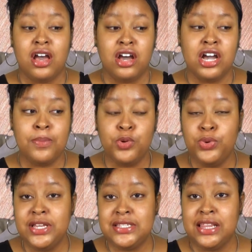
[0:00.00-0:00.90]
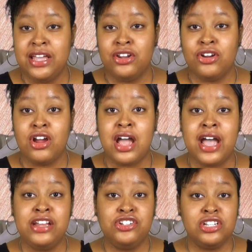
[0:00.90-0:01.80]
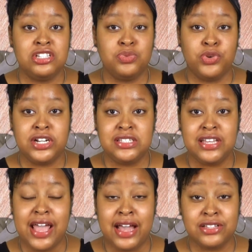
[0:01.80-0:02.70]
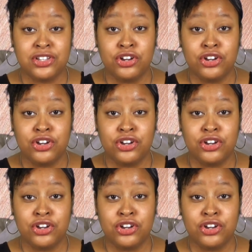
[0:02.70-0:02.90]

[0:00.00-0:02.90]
A couple weeks later, I just wanted to ask